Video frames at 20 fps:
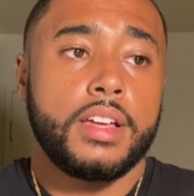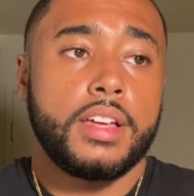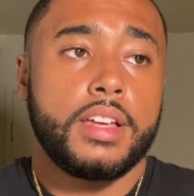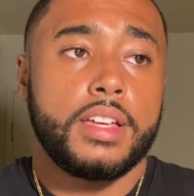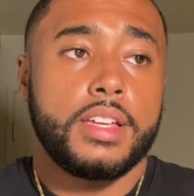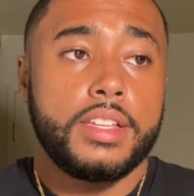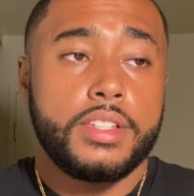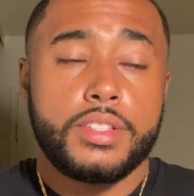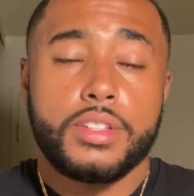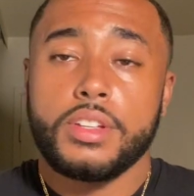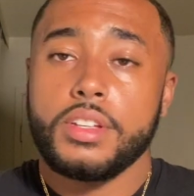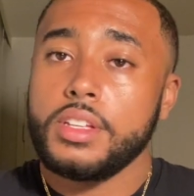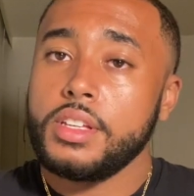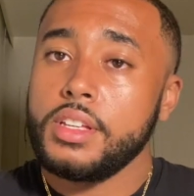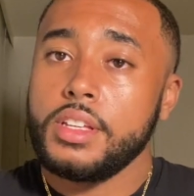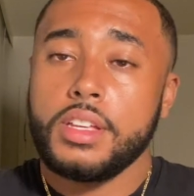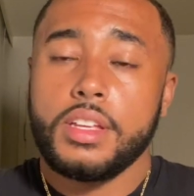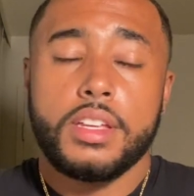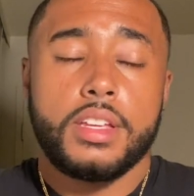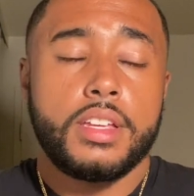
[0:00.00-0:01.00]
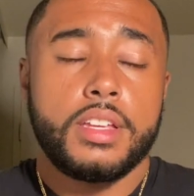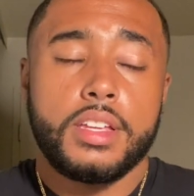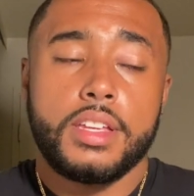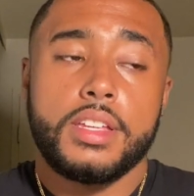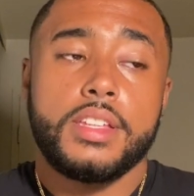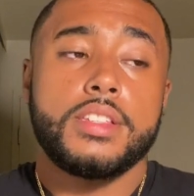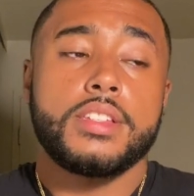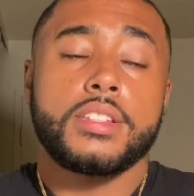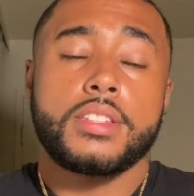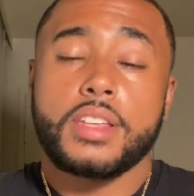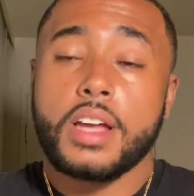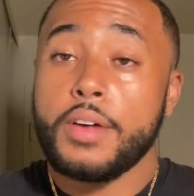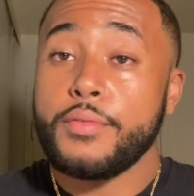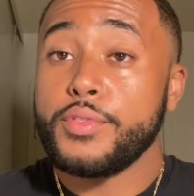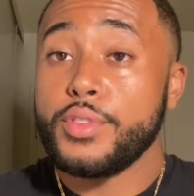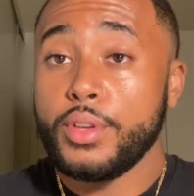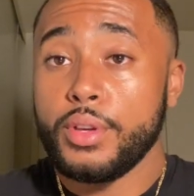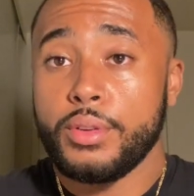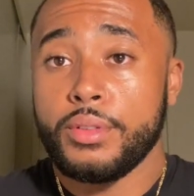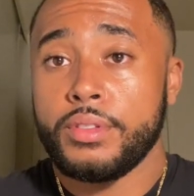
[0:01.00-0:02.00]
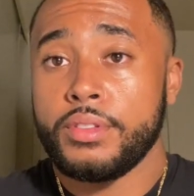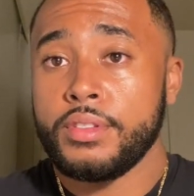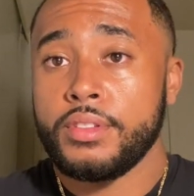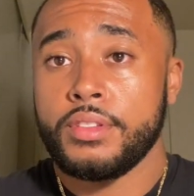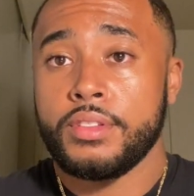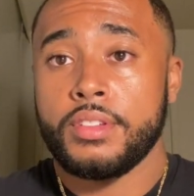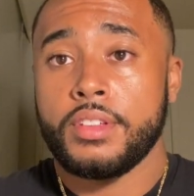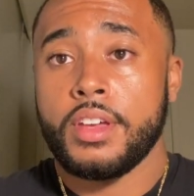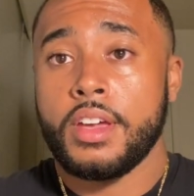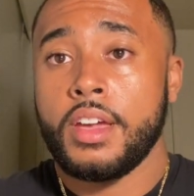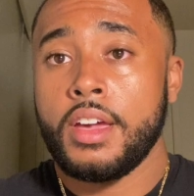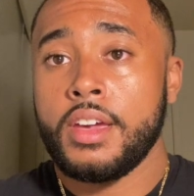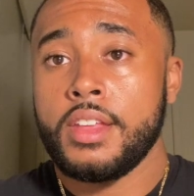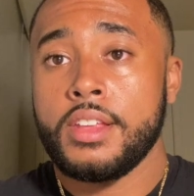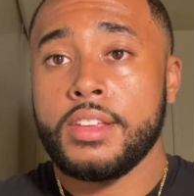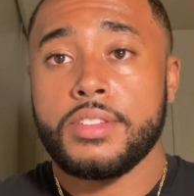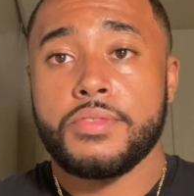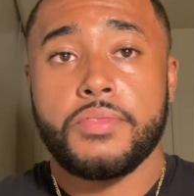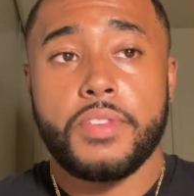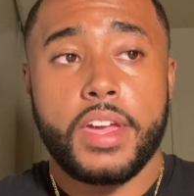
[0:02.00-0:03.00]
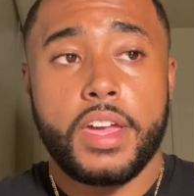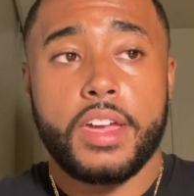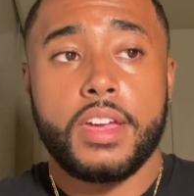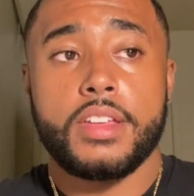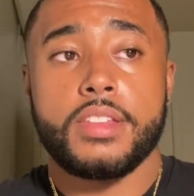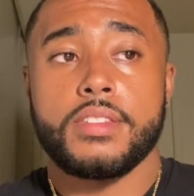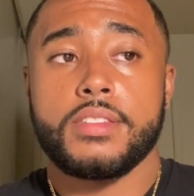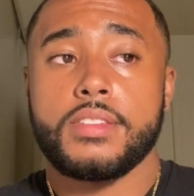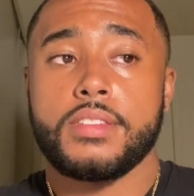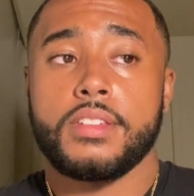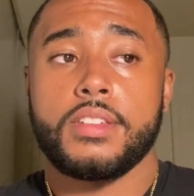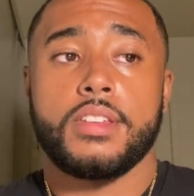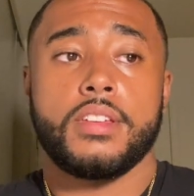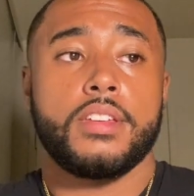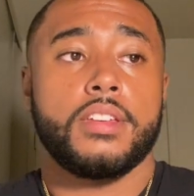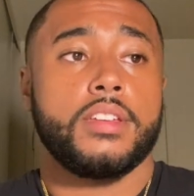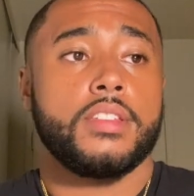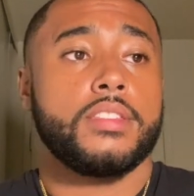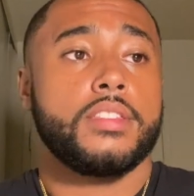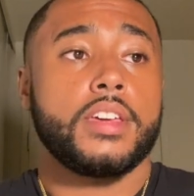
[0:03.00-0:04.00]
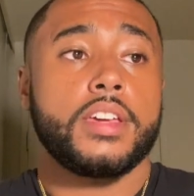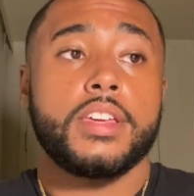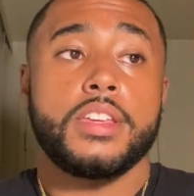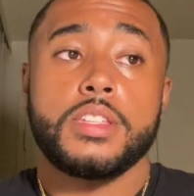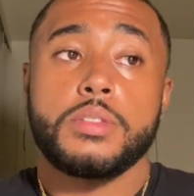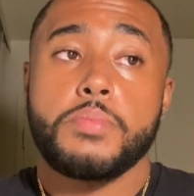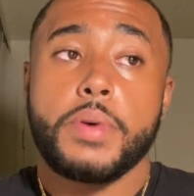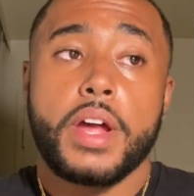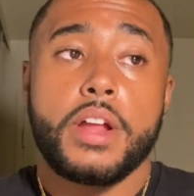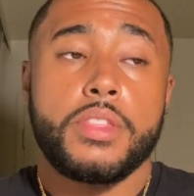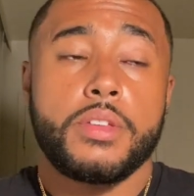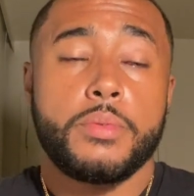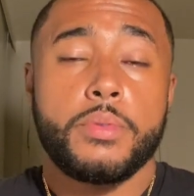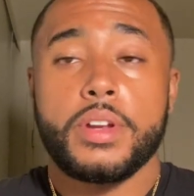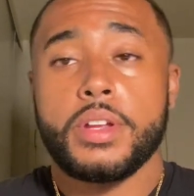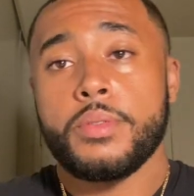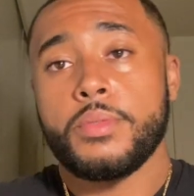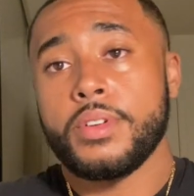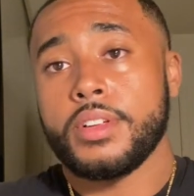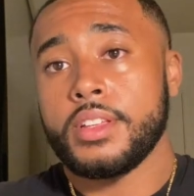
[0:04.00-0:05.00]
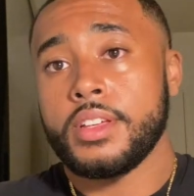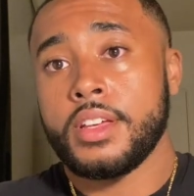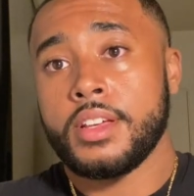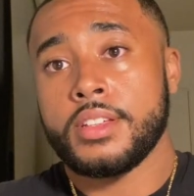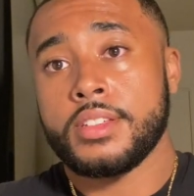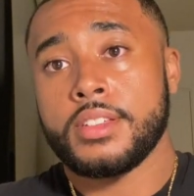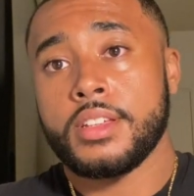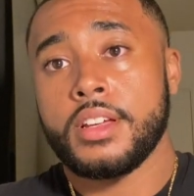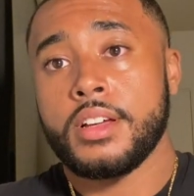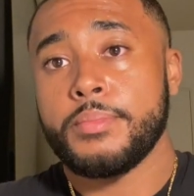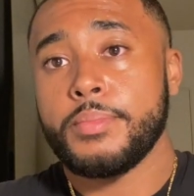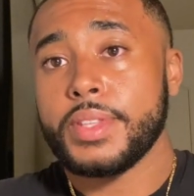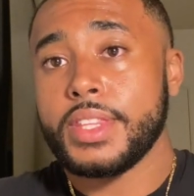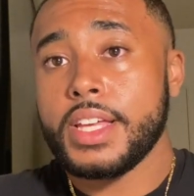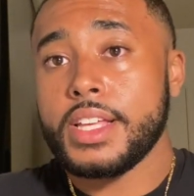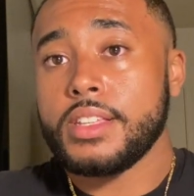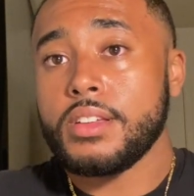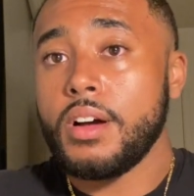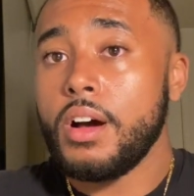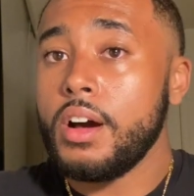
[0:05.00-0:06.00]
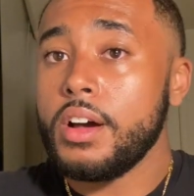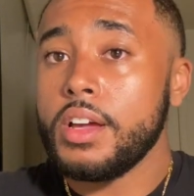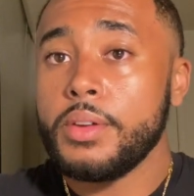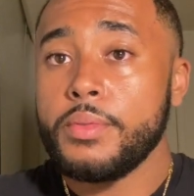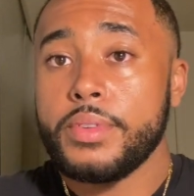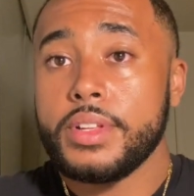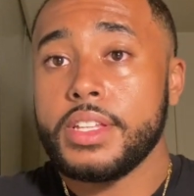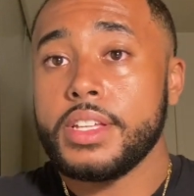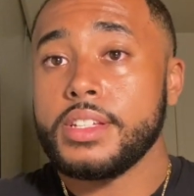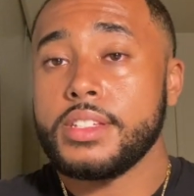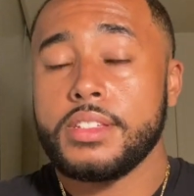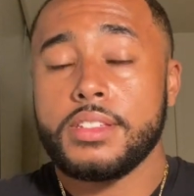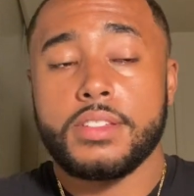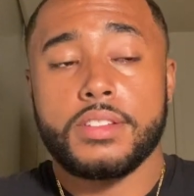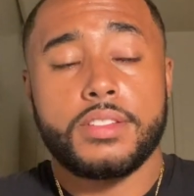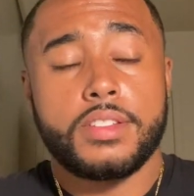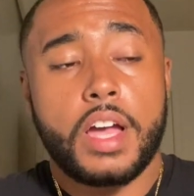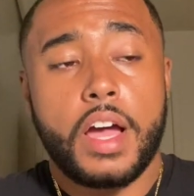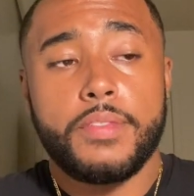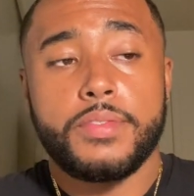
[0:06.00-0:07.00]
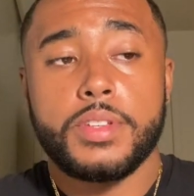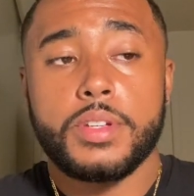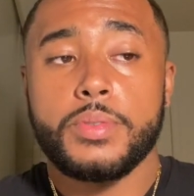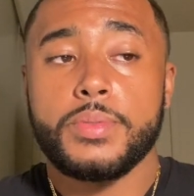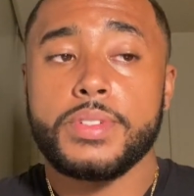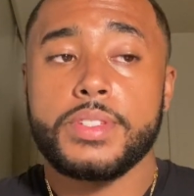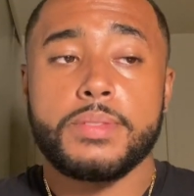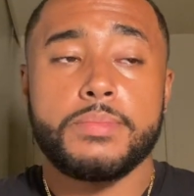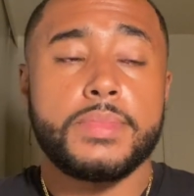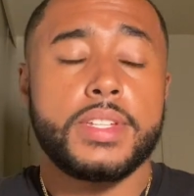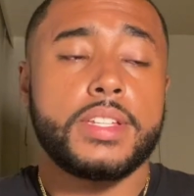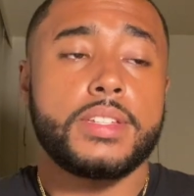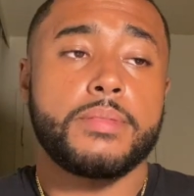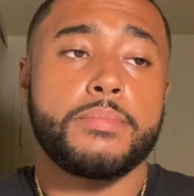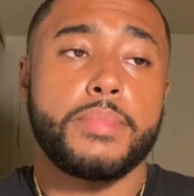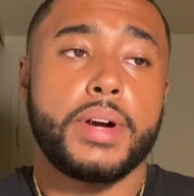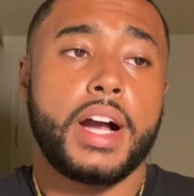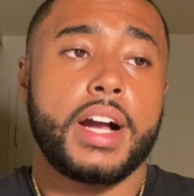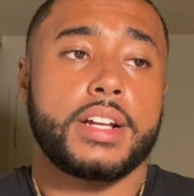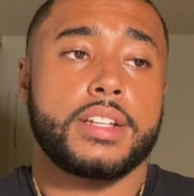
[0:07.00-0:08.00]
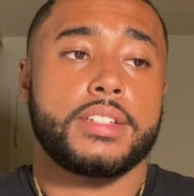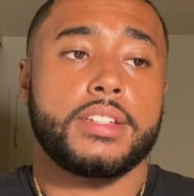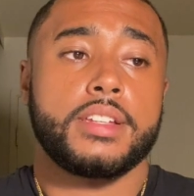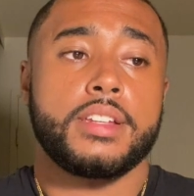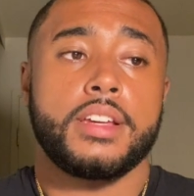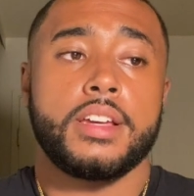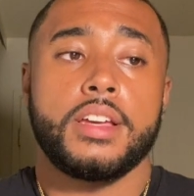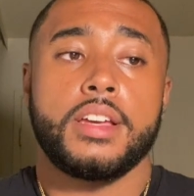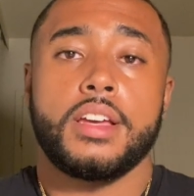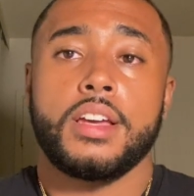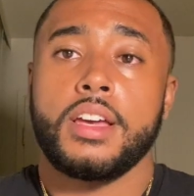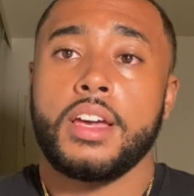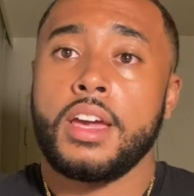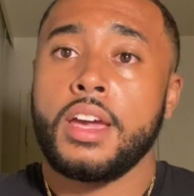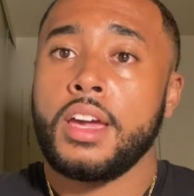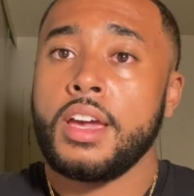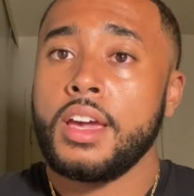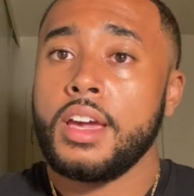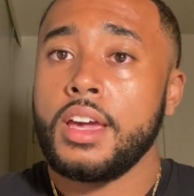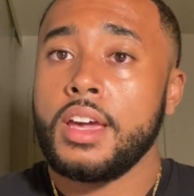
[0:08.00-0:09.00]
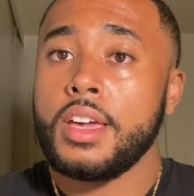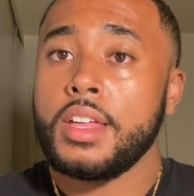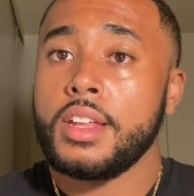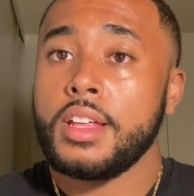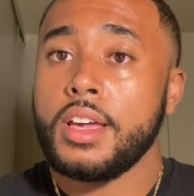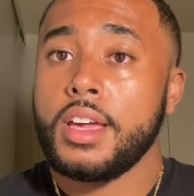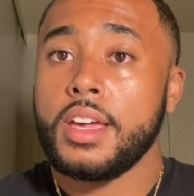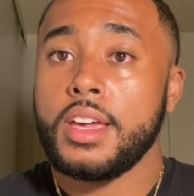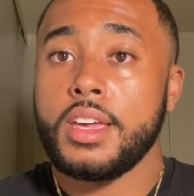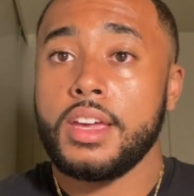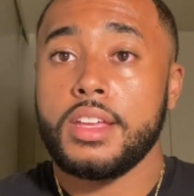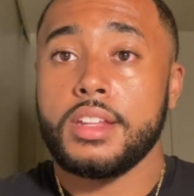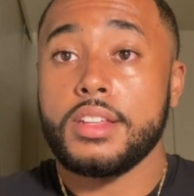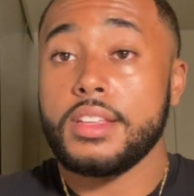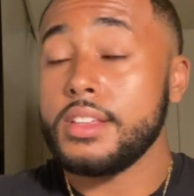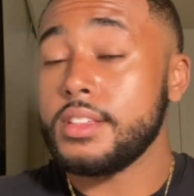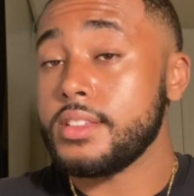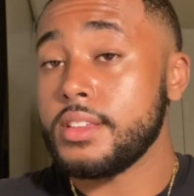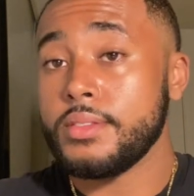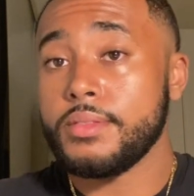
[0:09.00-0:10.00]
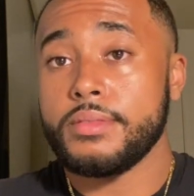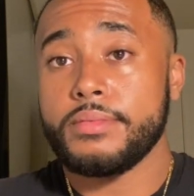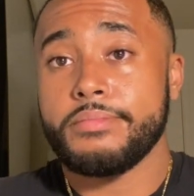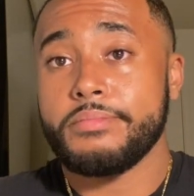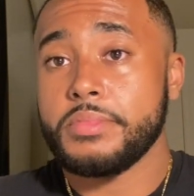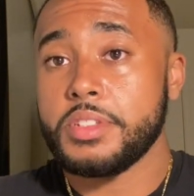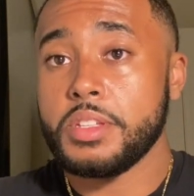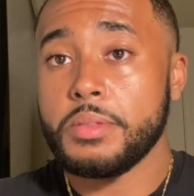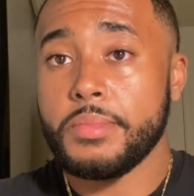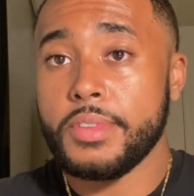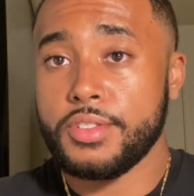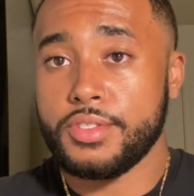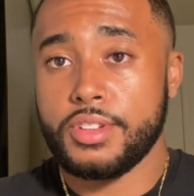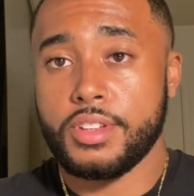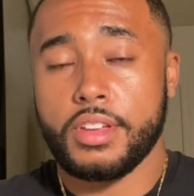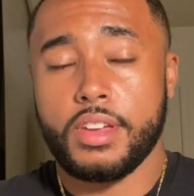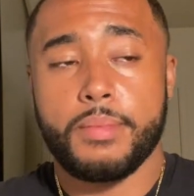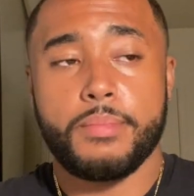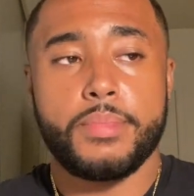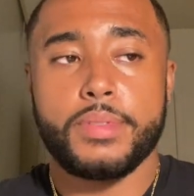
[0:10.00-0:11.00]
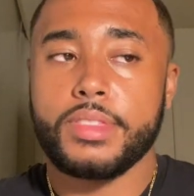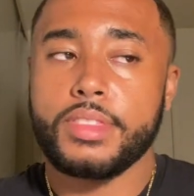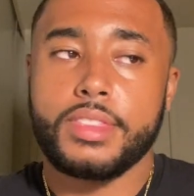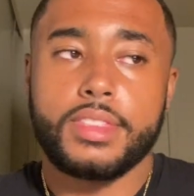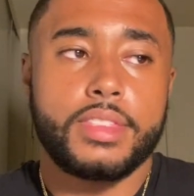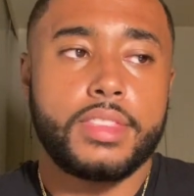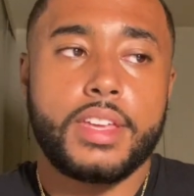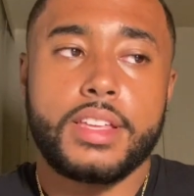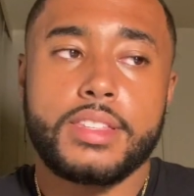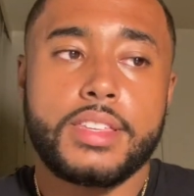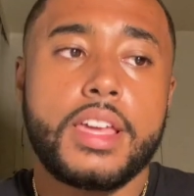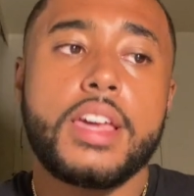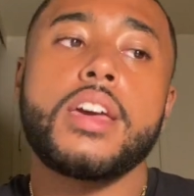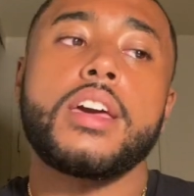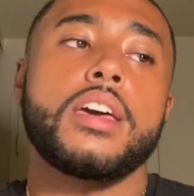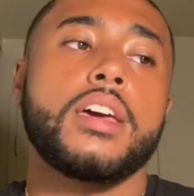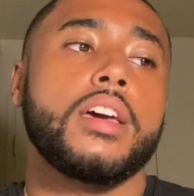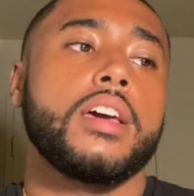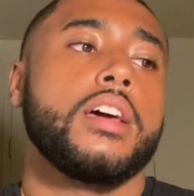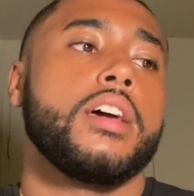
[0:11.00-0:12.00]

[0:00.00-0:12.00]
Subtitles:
he's a tough dude, and his fans think he's better than what he really is. But that's all he really is. He's a tough dude with some decent boxing and a decent submission game, but that's it.